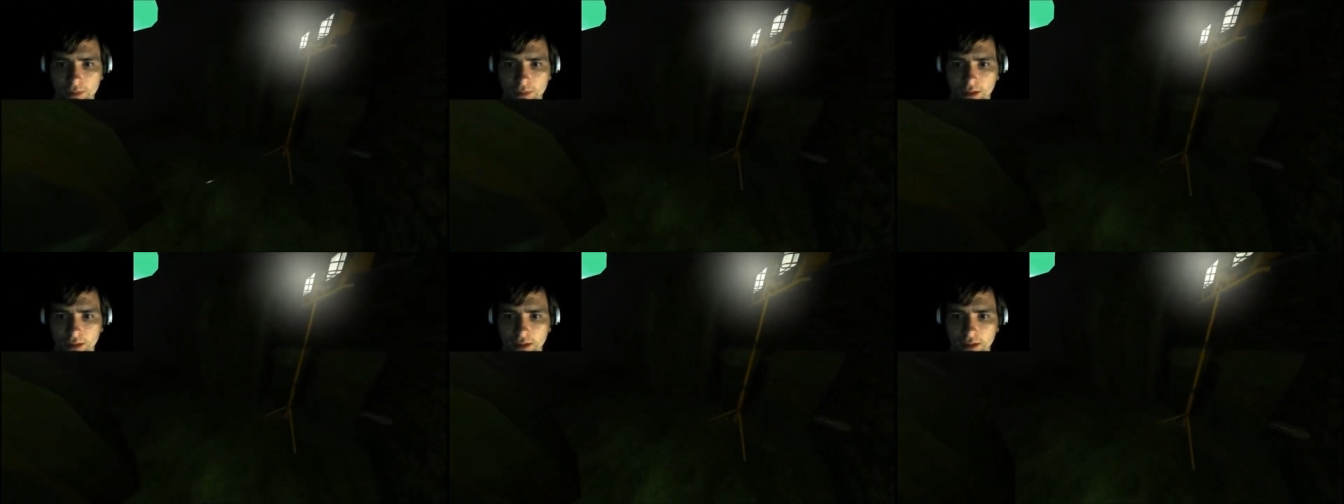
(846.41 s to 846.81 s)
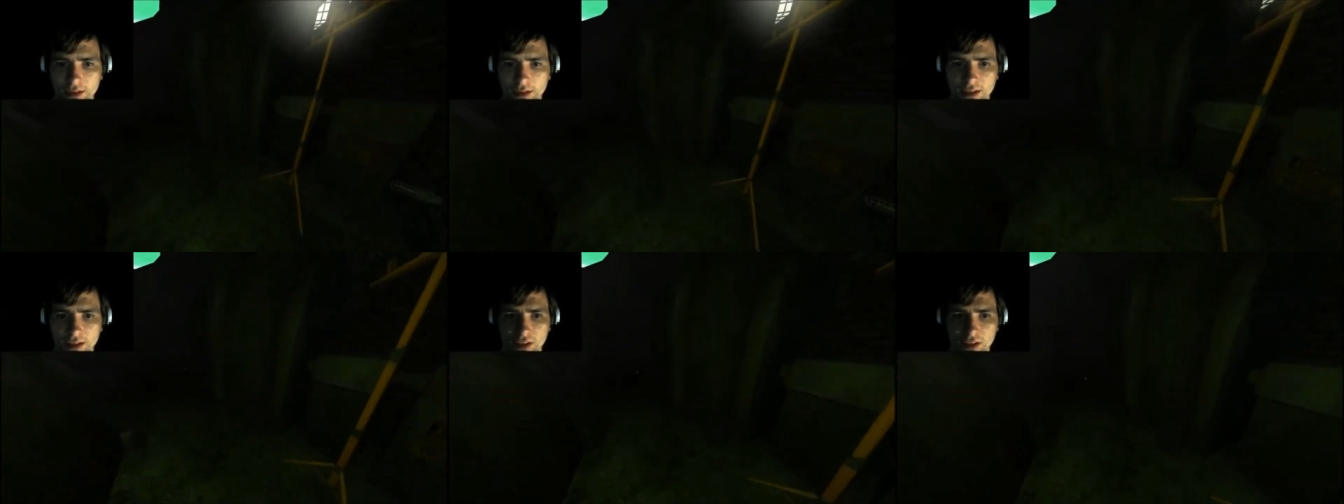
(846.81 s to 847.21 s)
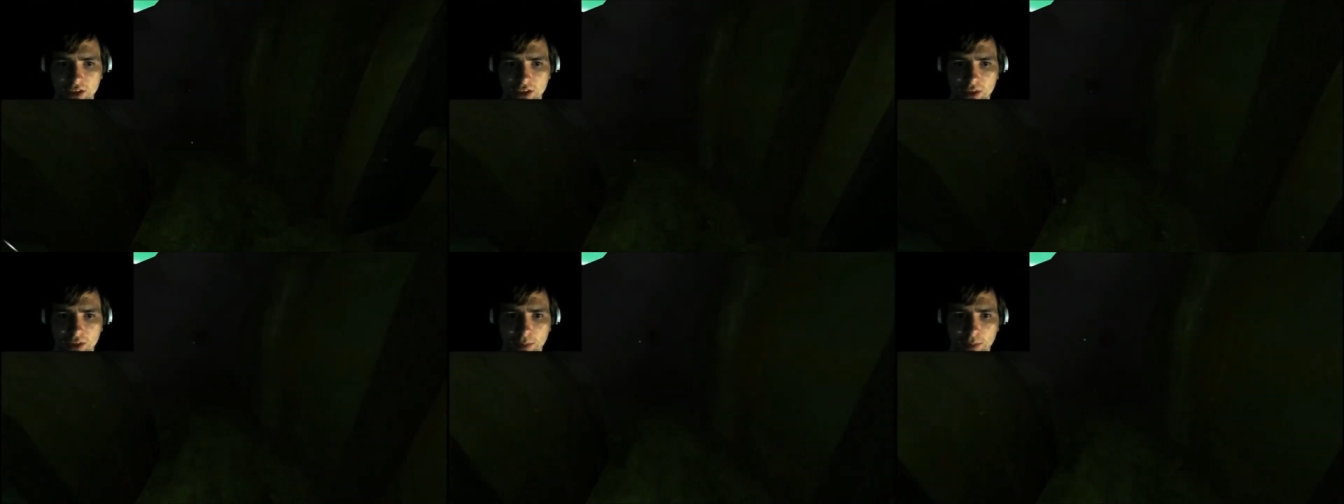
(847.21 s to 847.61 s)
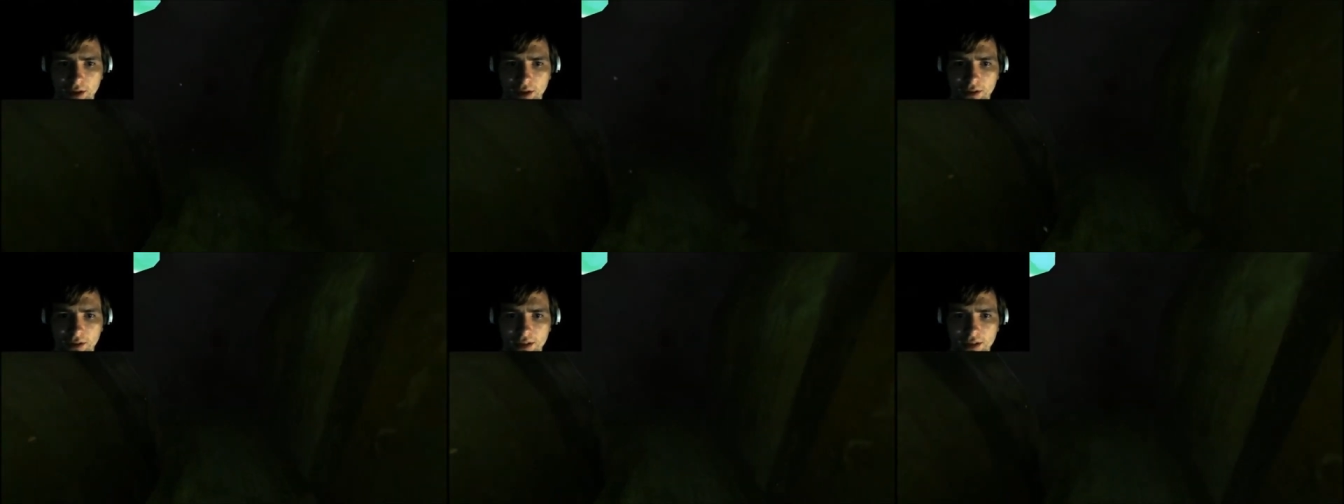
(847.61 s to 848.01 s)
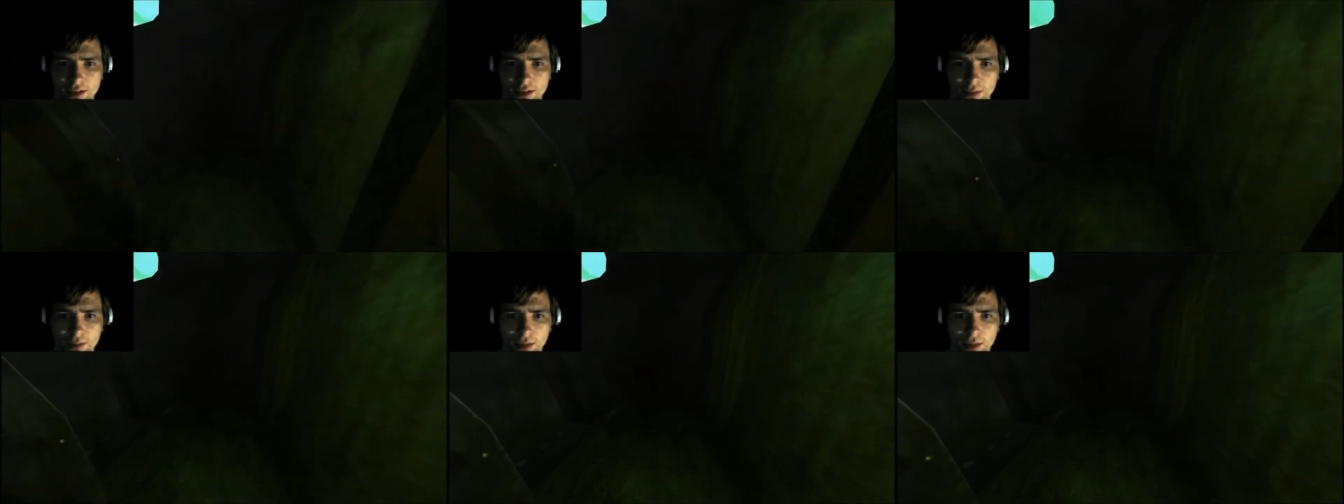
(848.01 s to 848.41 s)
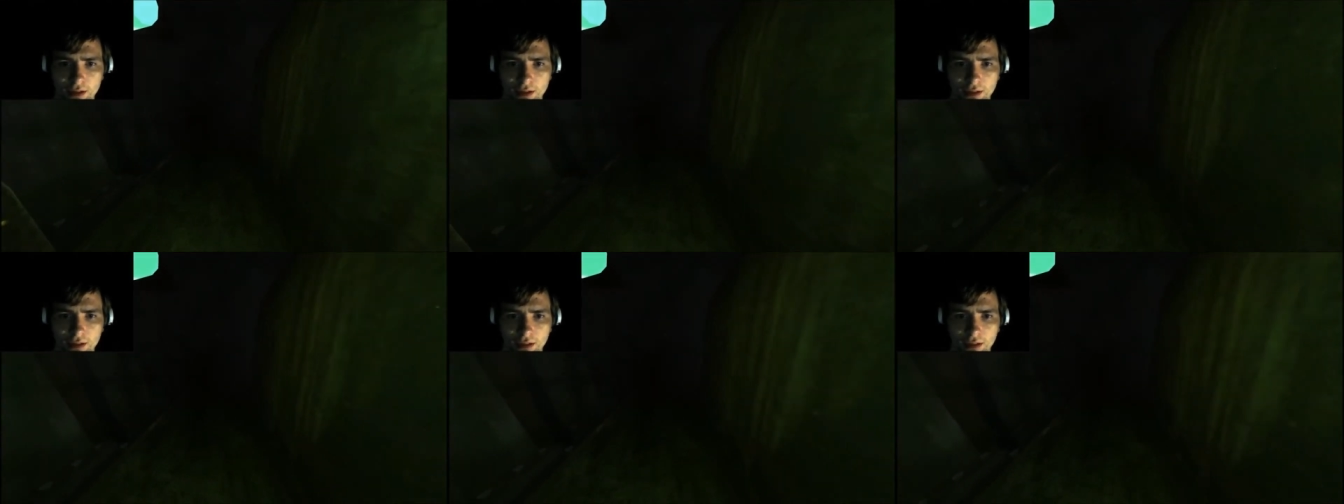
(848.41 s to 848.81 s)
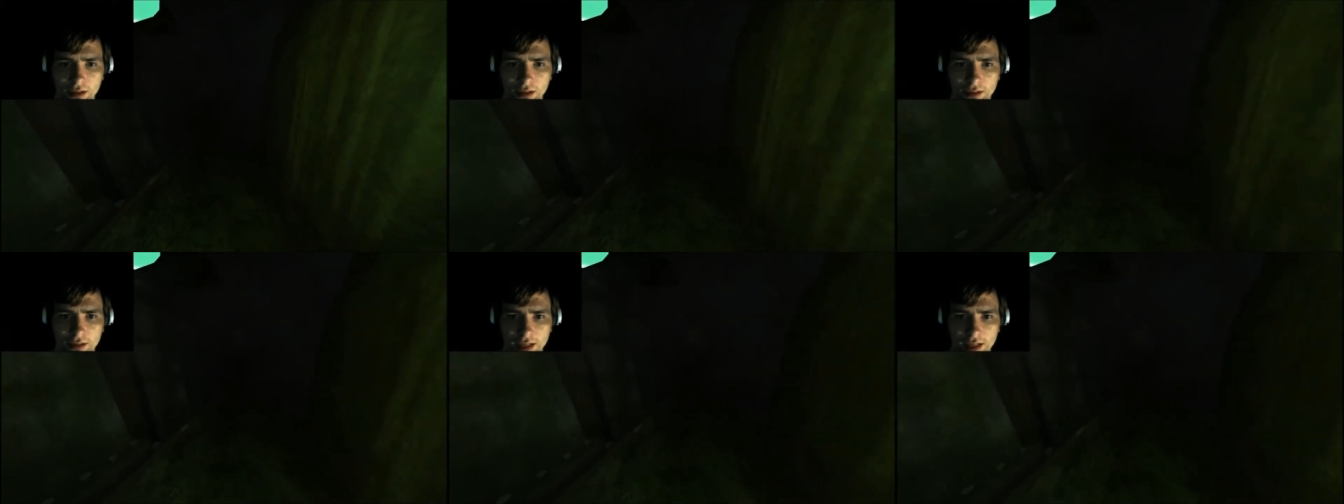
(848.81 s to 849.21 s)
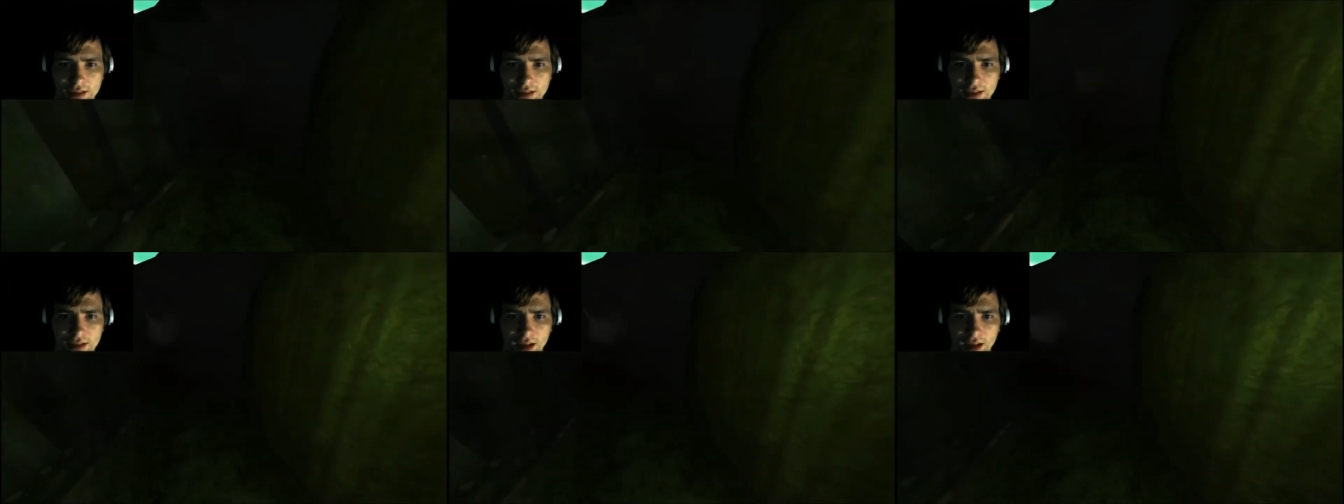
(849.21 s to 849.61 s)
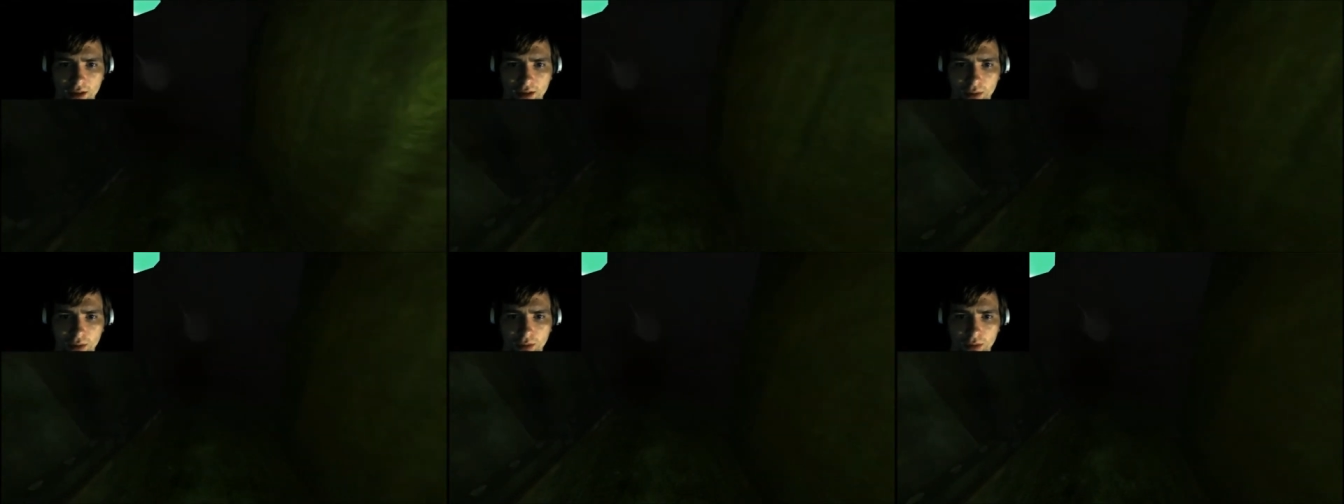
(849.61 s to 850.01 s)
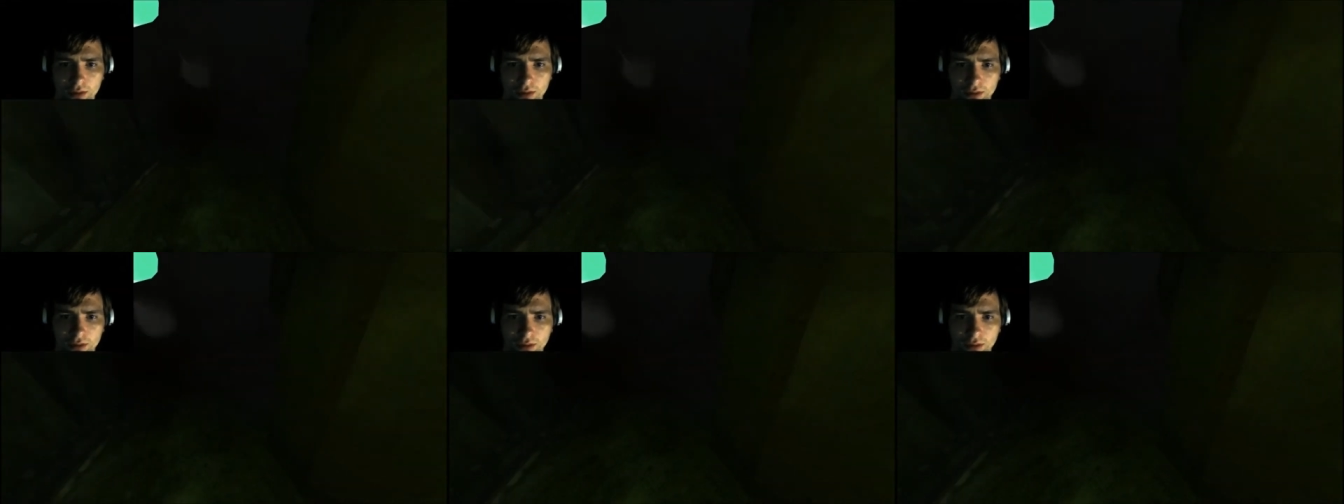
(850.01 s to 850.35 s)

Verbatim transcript: These things can just appear and disappear? That's not cool.